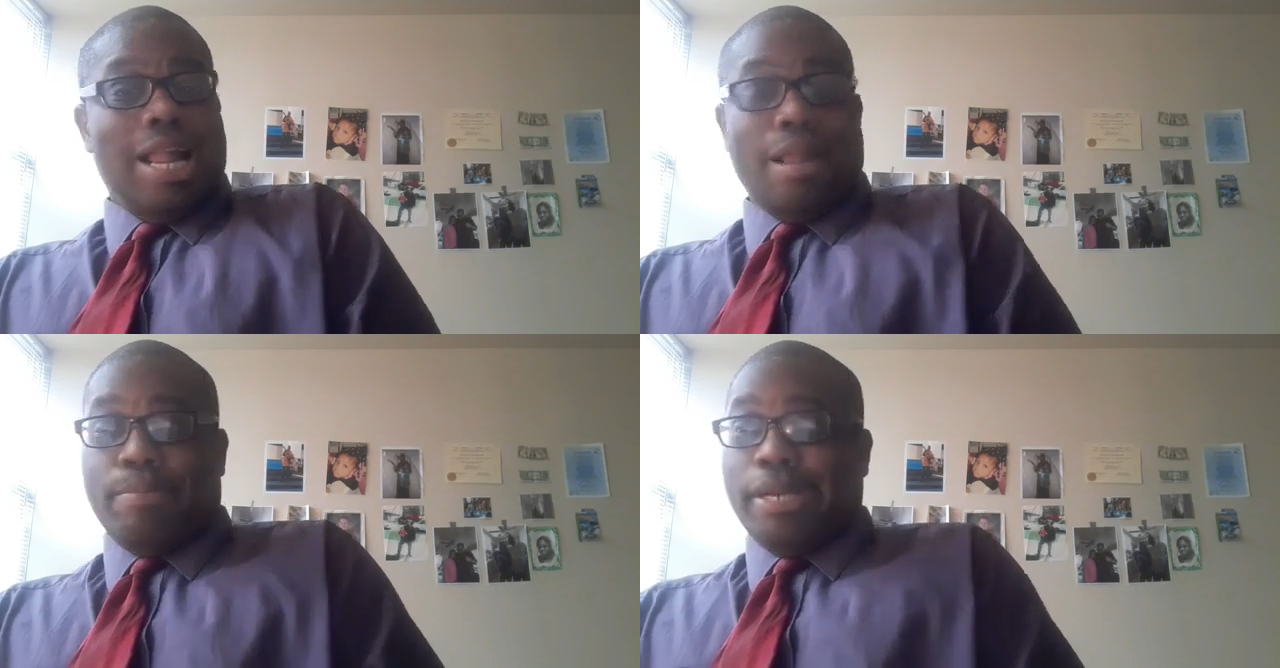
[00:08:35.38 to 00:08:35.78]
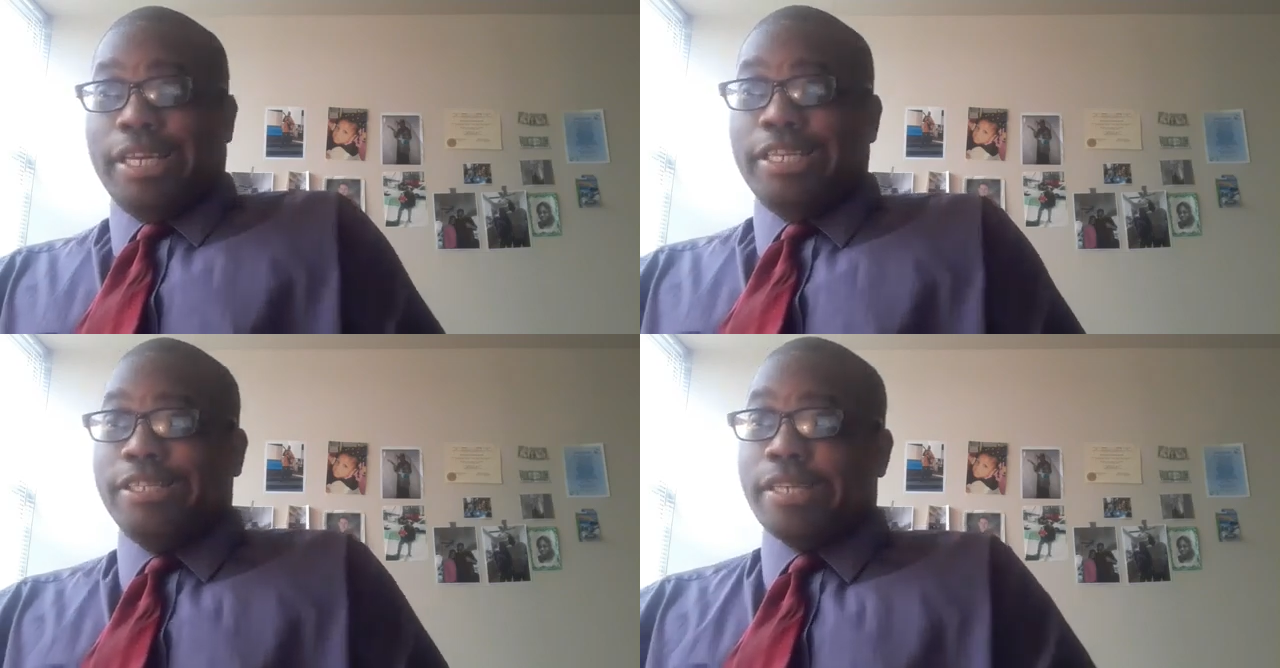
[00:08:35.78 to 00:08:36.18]
But
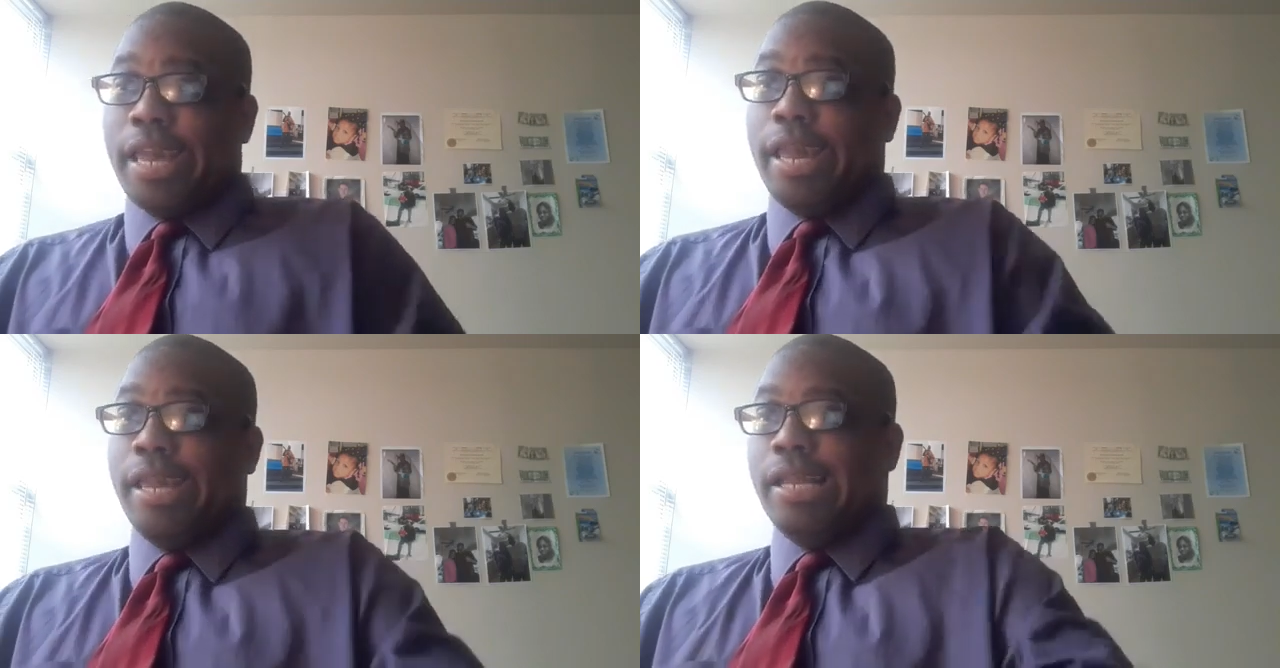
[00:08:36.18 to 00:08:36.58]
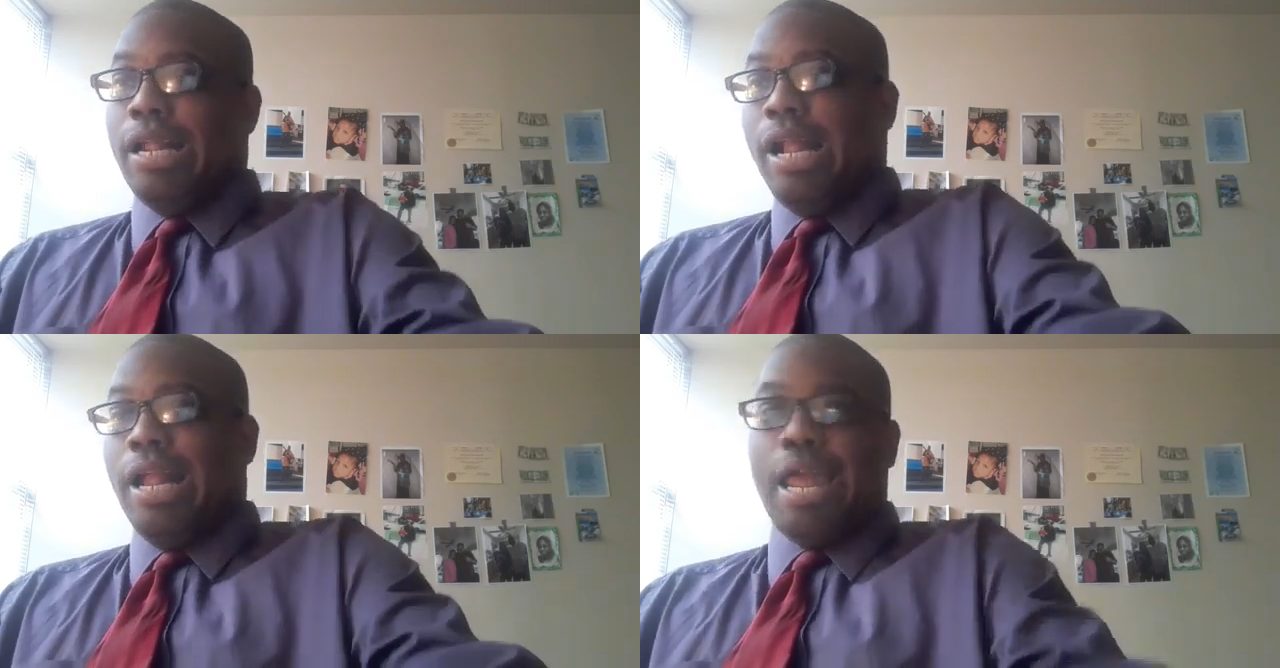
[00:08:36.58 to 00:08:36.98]
he's saying,
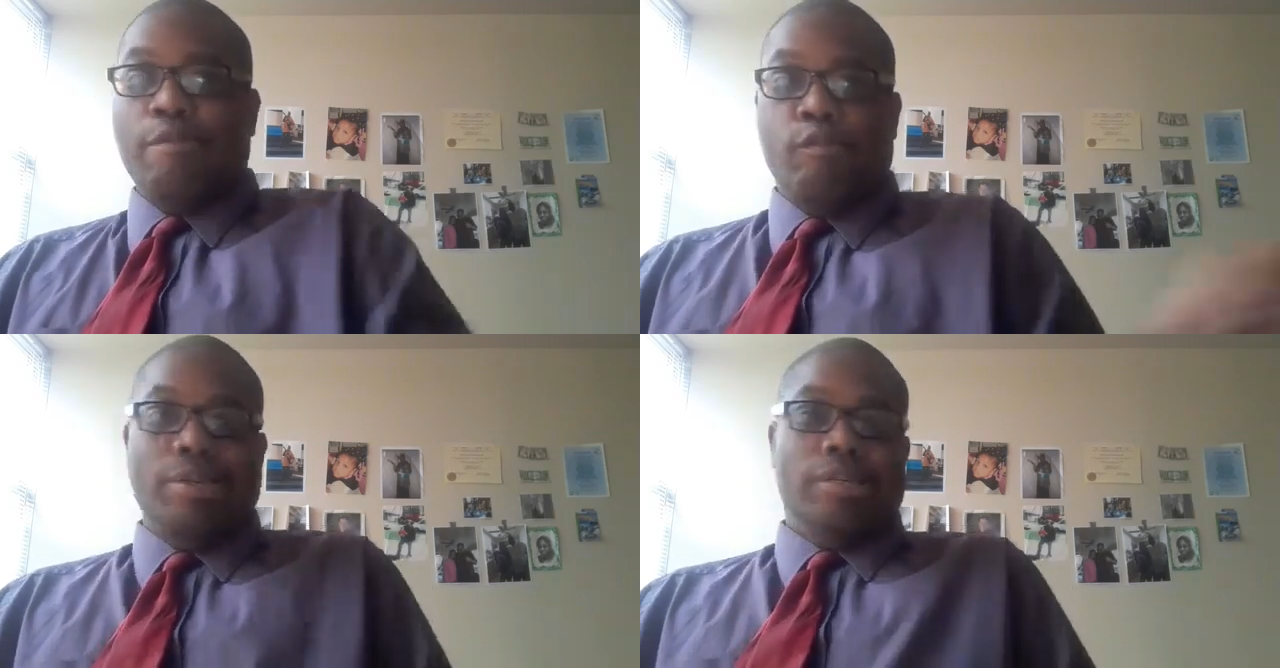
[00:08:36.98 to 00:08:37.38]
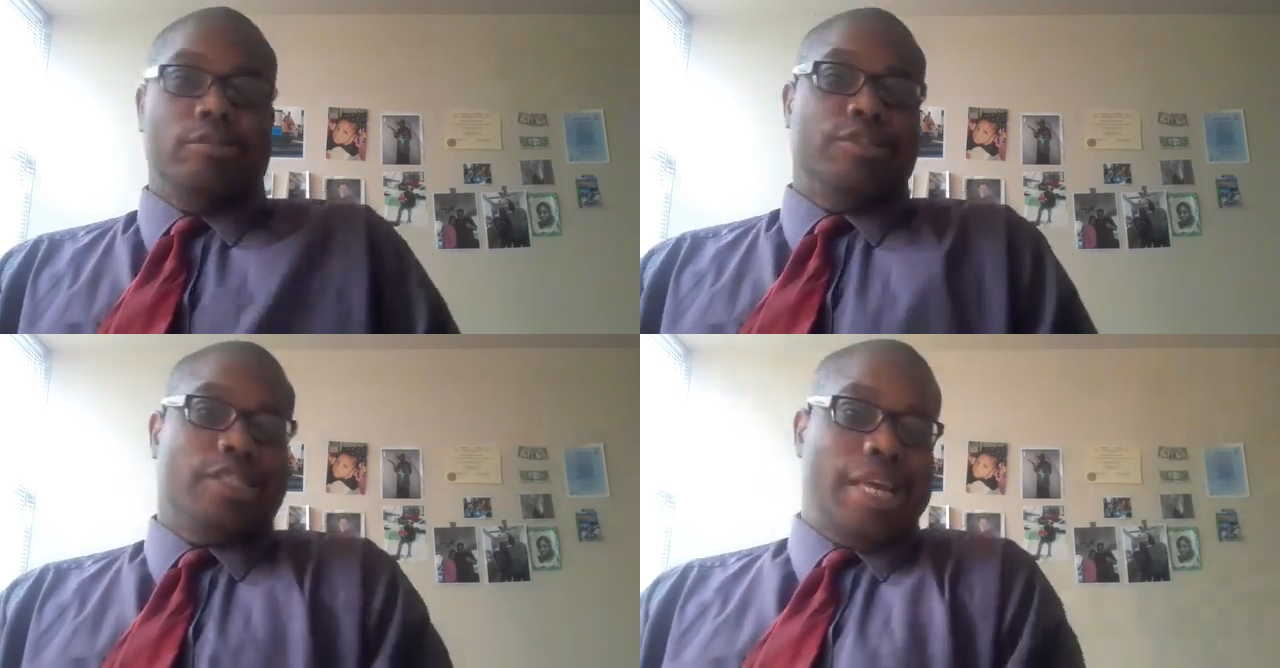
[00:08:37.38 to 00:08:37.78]
it won't be no
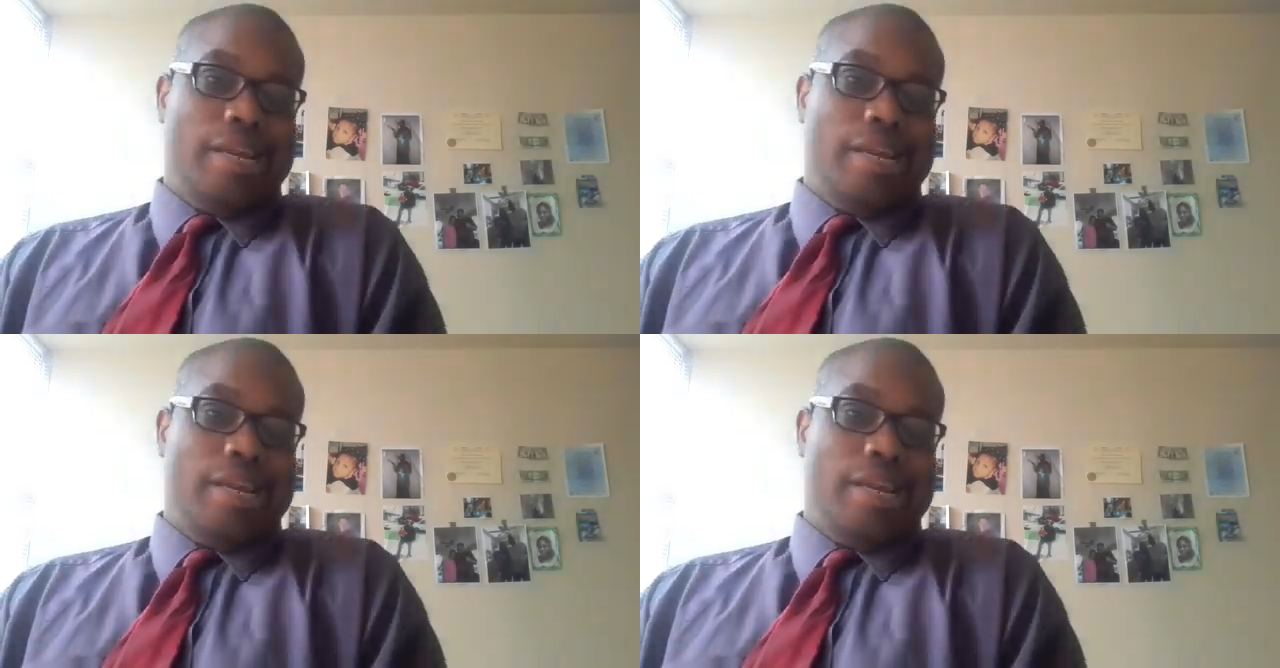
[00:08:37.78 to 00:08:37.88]
sin,